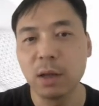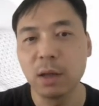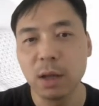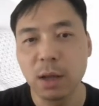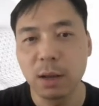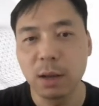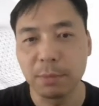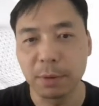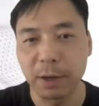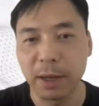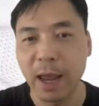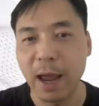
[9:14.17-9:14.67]

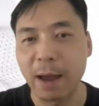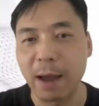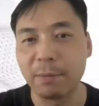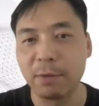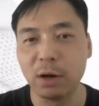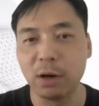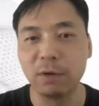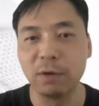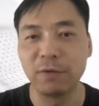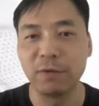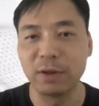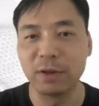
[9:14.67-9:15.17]
became
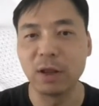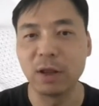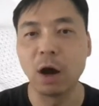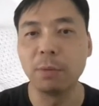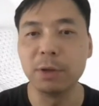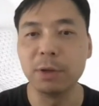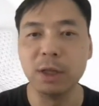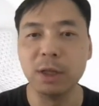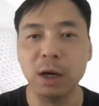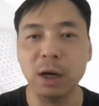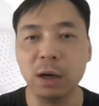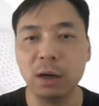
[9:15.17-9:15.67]
a
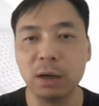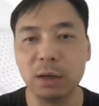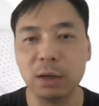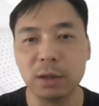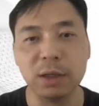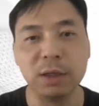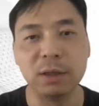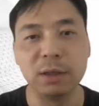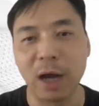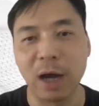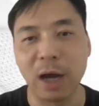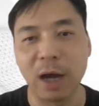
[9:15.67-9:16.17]
phenomenon
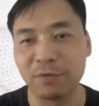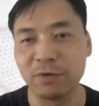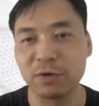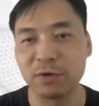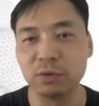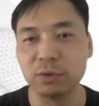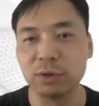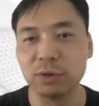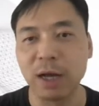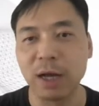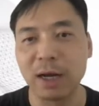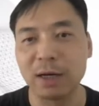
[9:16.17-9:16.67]
in
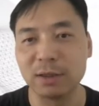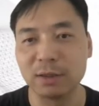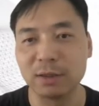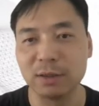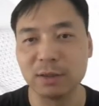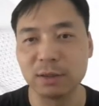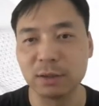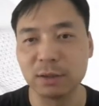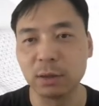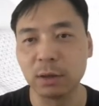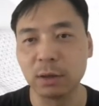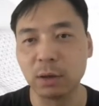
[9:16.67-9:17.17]
artificial
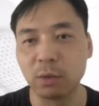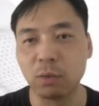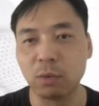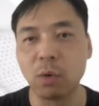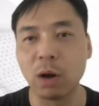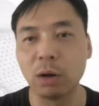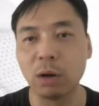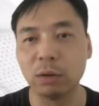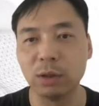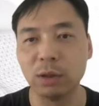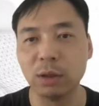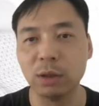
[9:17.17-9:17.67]
intelligence
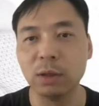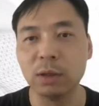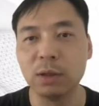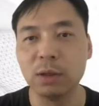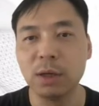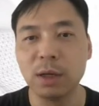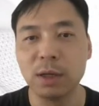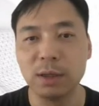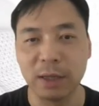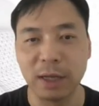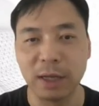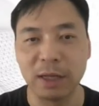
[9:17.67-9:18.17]
around the
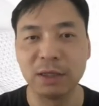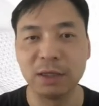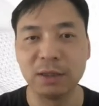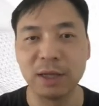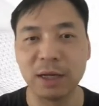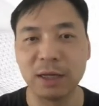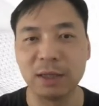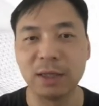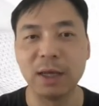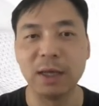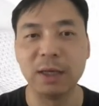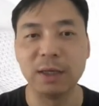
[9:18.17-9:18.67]

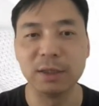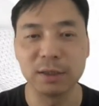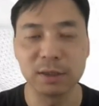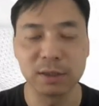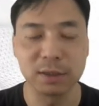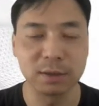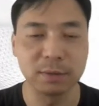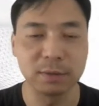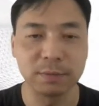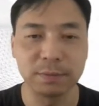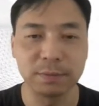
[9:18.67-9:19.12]
1990s.